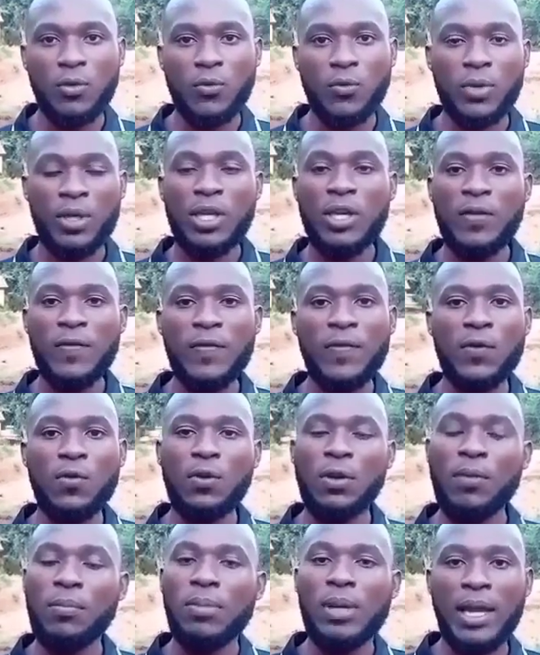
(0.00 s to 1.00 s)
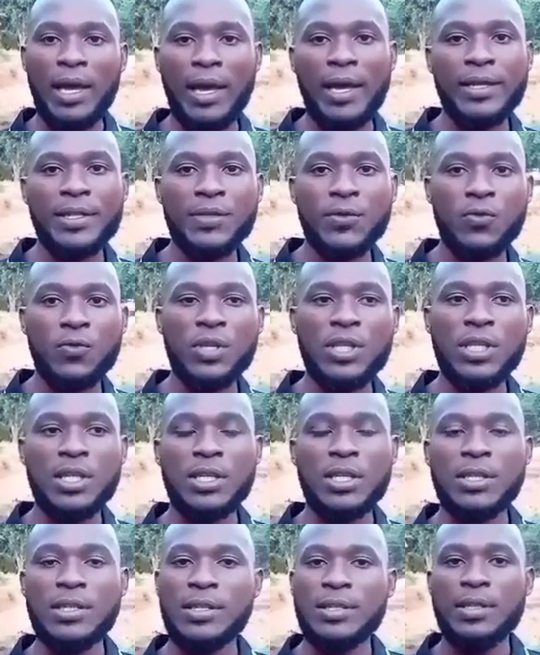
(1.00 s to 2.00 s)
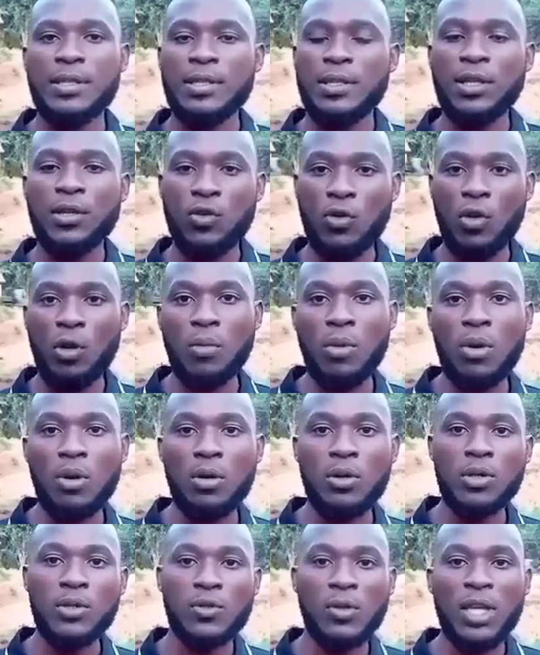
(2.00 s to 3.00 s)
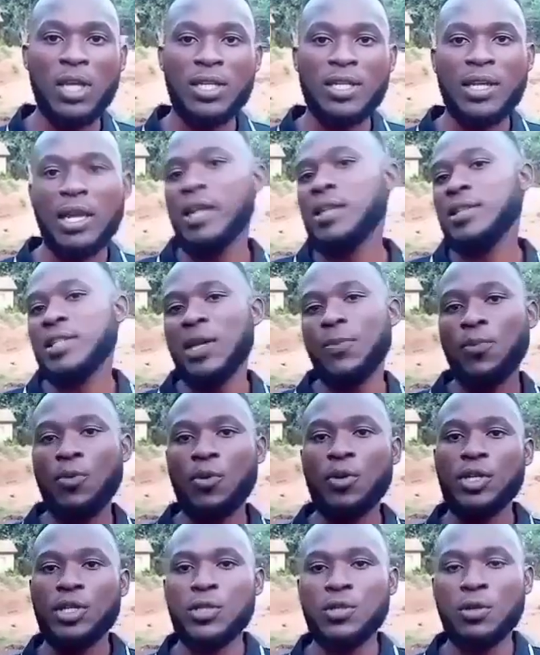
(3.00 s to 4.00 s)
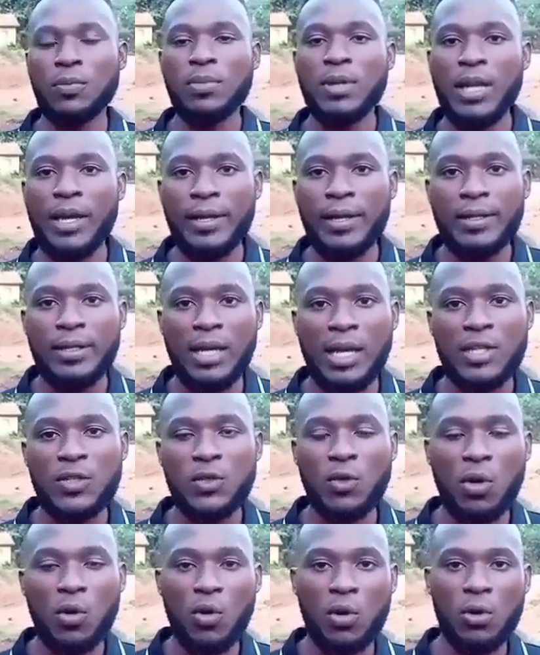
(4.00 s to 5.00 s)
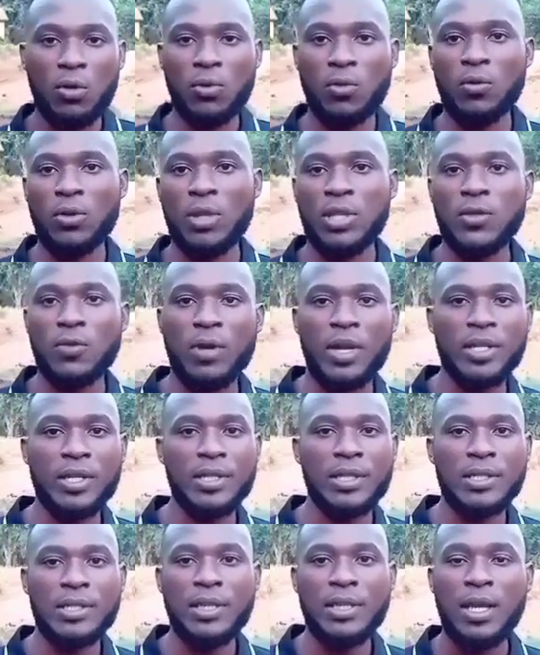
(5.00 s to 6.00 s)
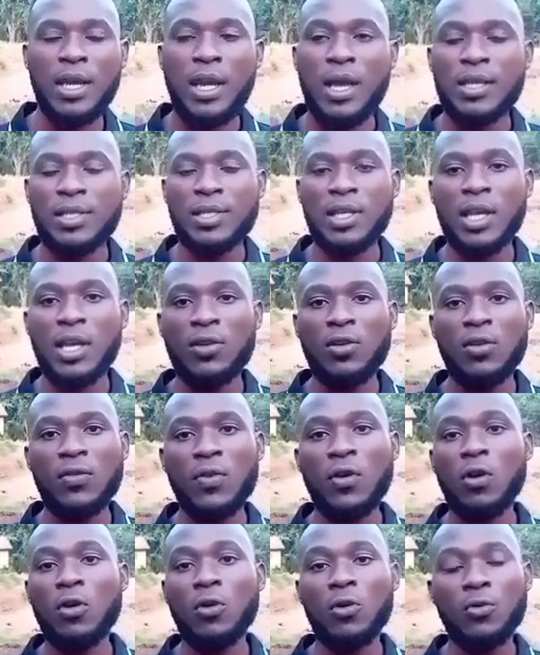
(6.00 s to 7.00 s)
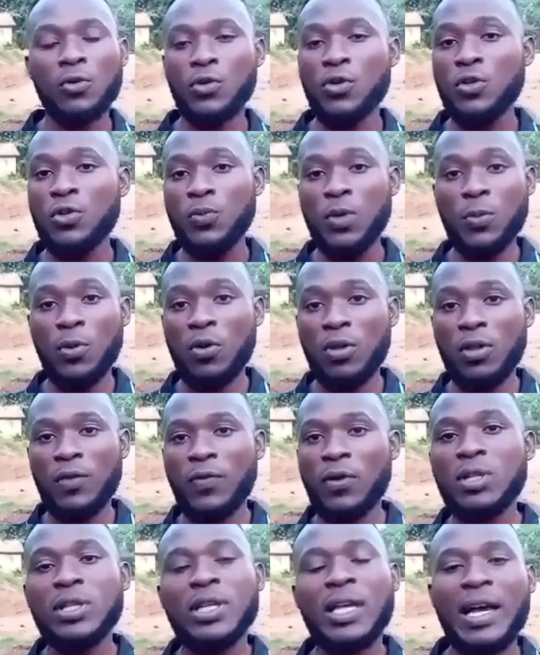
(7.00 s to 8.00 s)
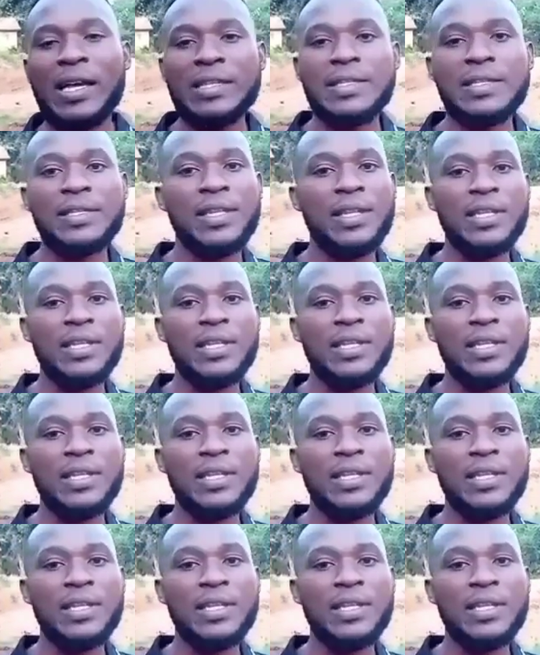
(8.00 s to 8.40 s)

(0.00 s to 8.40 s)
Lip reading: We give you blood which is normal so that it can support your blood as you are going through this crisis. Second of all, we treat people with folic acid.